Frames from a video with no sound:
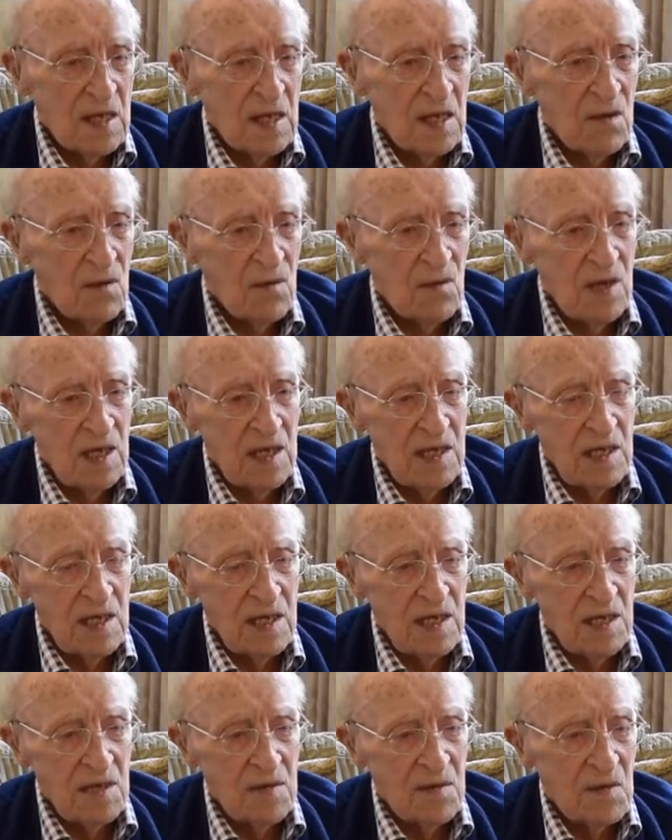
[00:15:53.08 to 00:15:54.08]

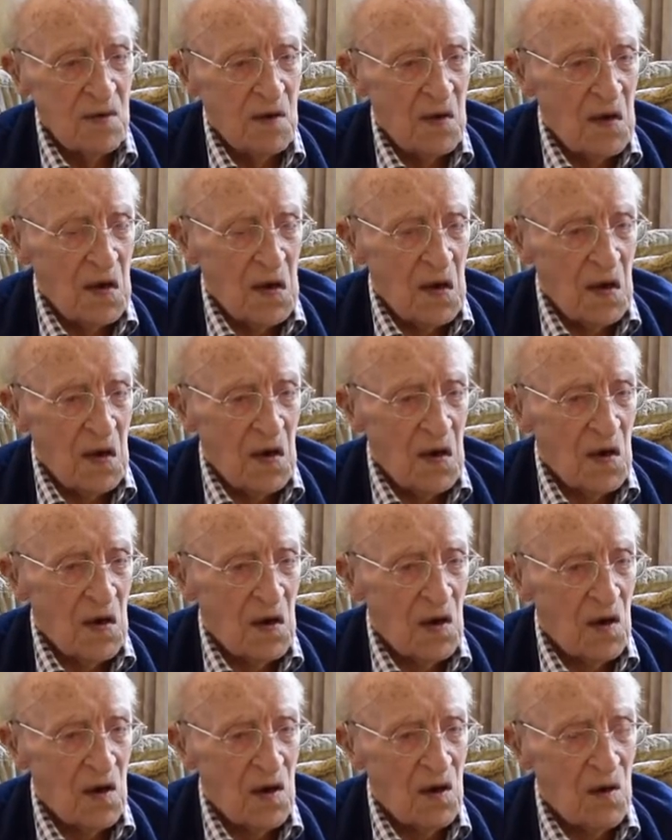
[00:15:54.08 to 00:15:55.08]
we uh,
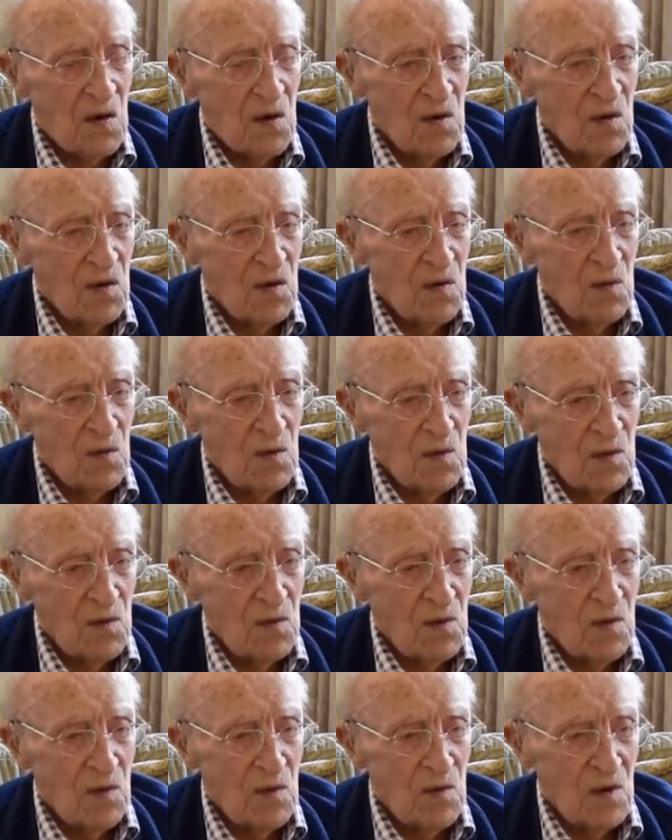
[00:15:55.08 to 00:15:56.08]

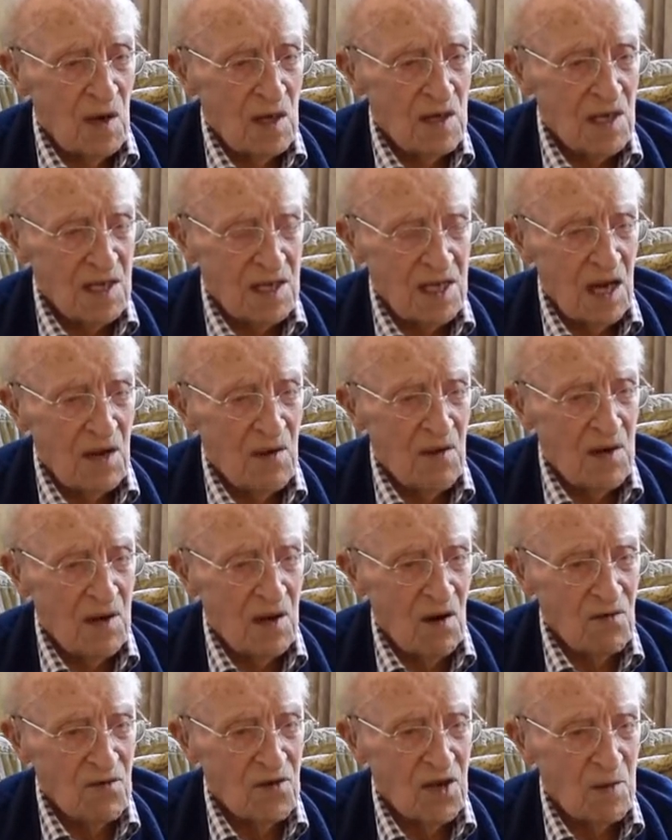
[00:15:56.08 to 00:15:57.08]
uh, on
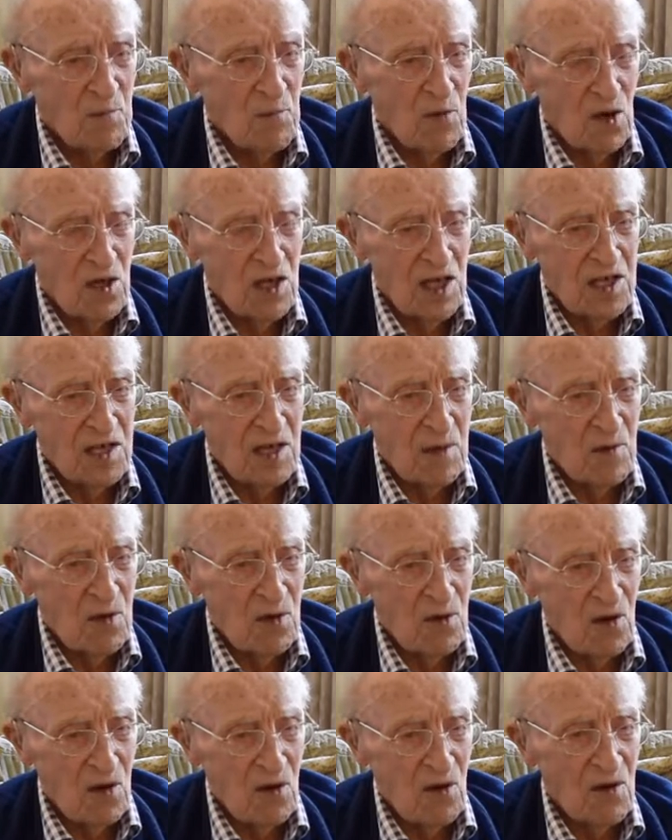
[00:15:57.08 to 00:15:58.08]
Tip Bukit
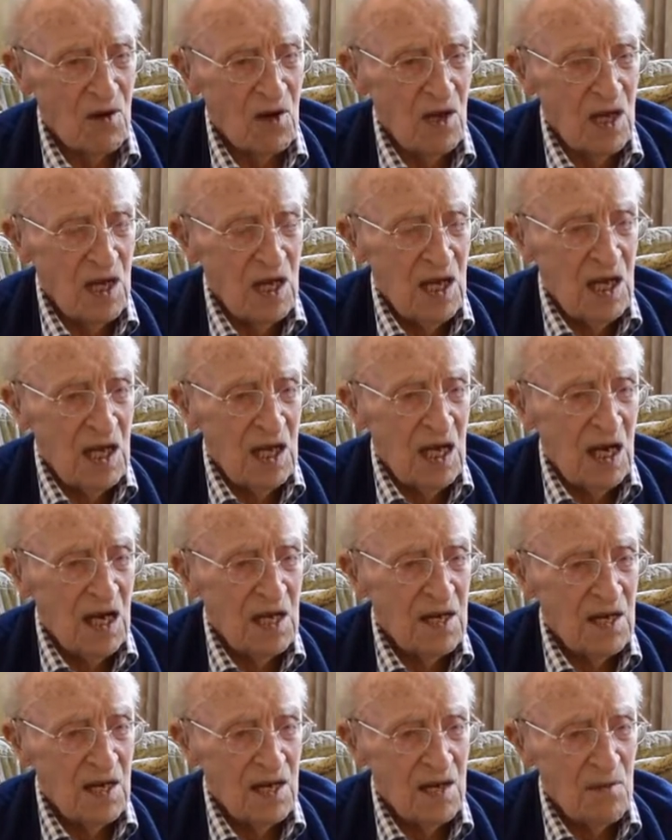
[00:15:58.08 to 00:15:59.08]
Timah Road,
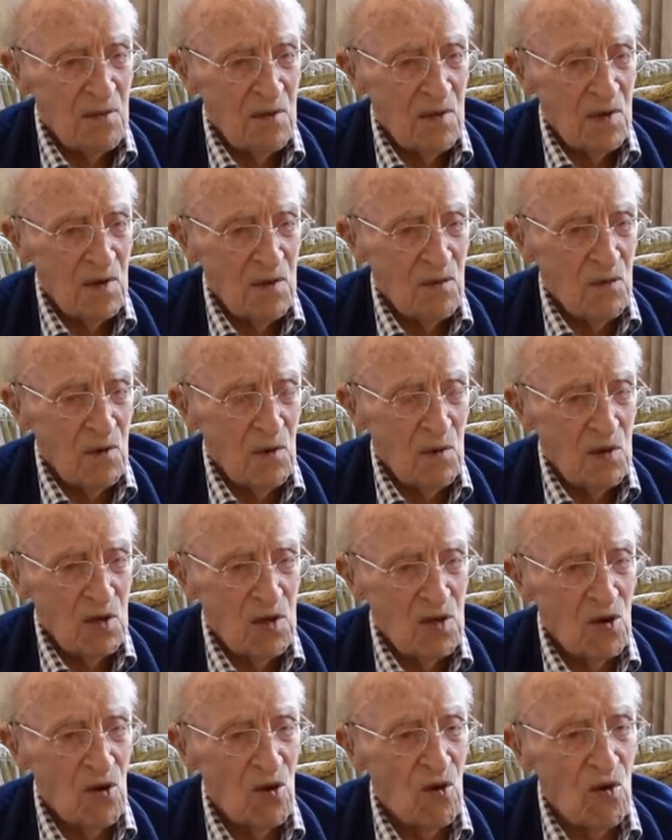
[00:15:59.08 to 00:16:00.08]
and uh, we were
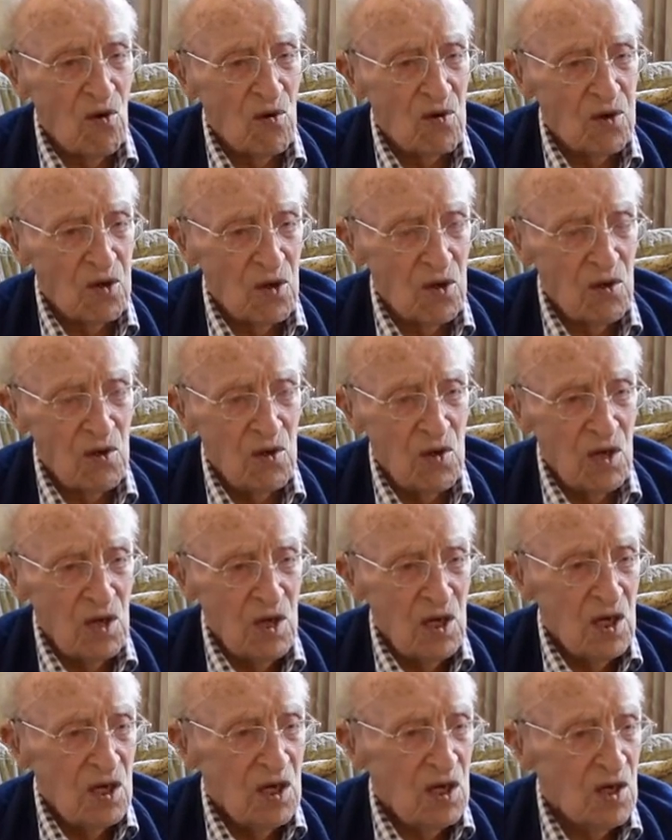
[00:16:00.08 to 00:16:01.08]
told to
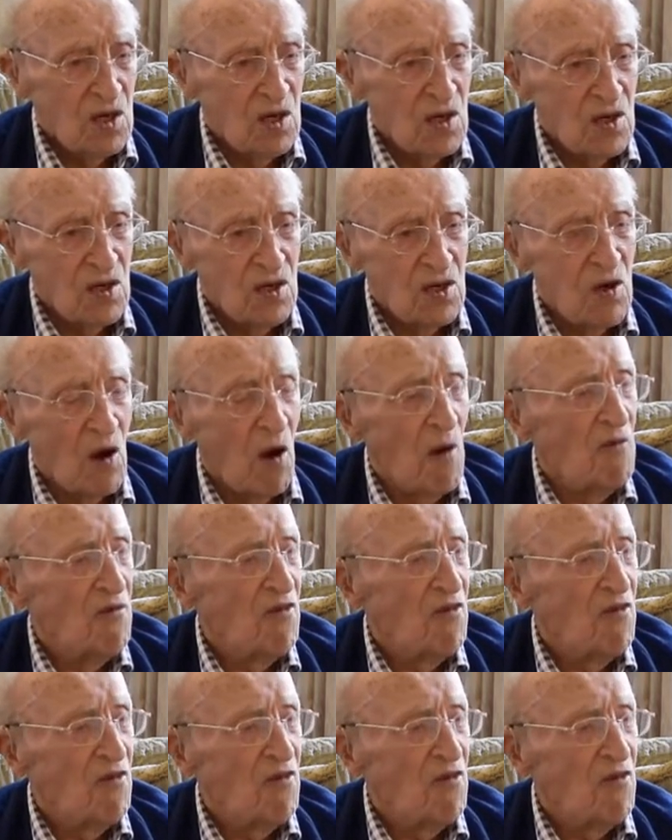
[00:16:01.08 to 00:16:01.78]
stop